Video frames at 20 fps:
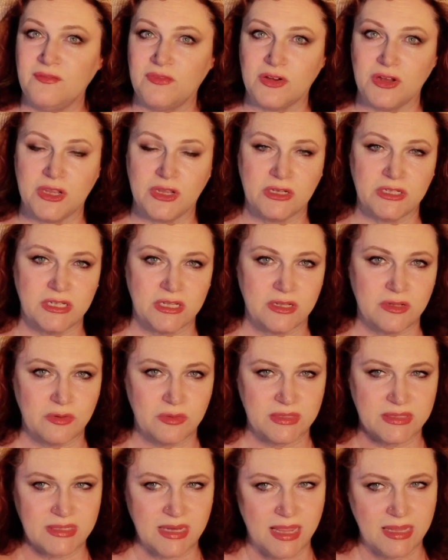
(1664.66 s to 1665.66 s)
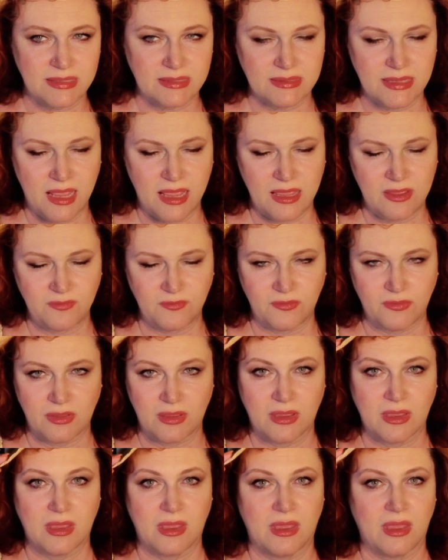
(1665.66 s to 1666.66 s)
you do, stay safe
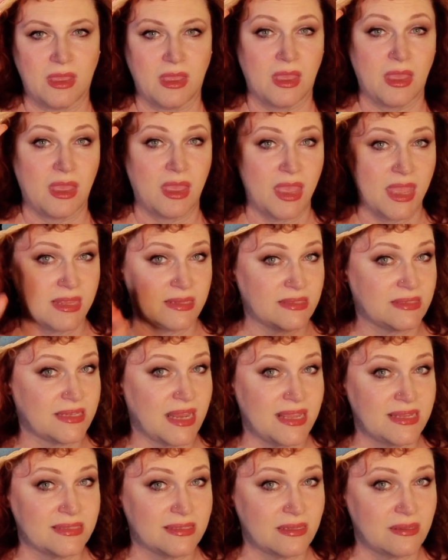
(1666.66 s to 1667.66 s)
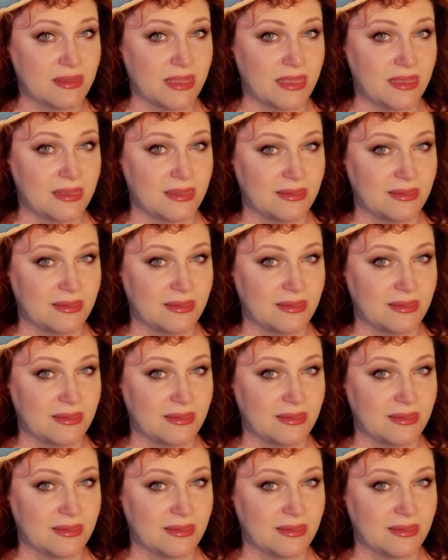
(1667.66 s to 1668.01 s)
and stay silky.